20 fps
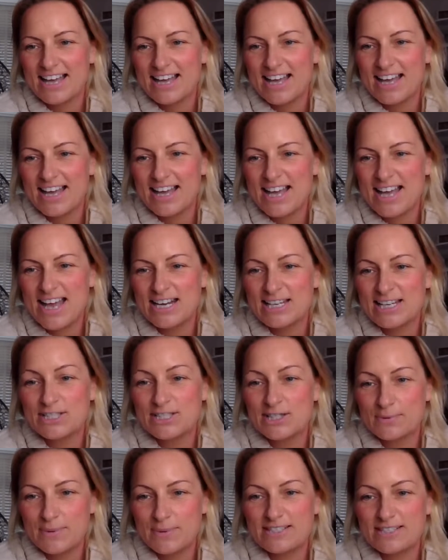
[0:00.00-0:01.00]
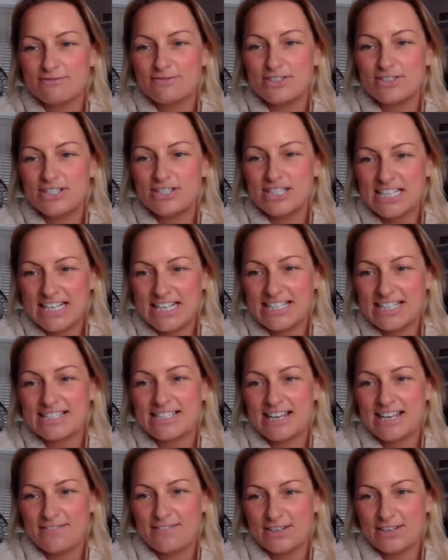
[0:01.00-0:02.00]
uh, and a tweaked routine is
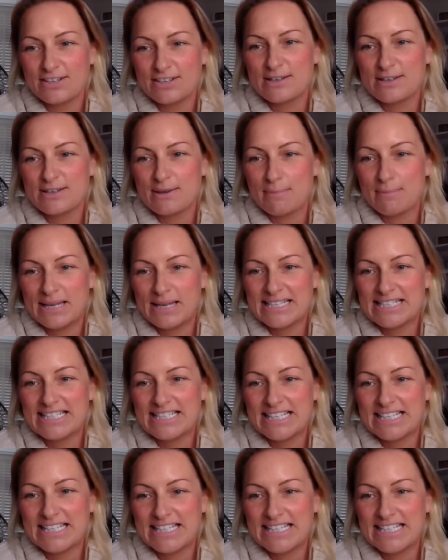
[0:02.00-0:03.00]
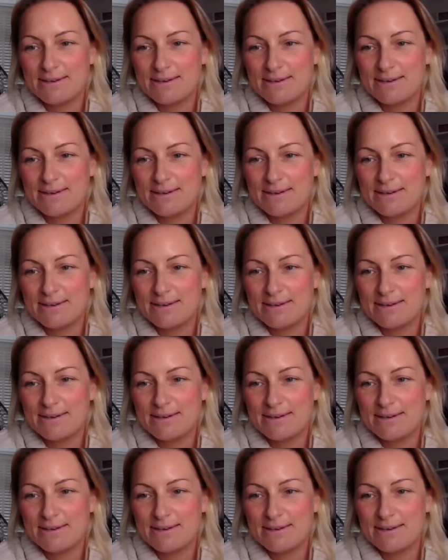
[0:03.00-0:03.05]
saving us mentally.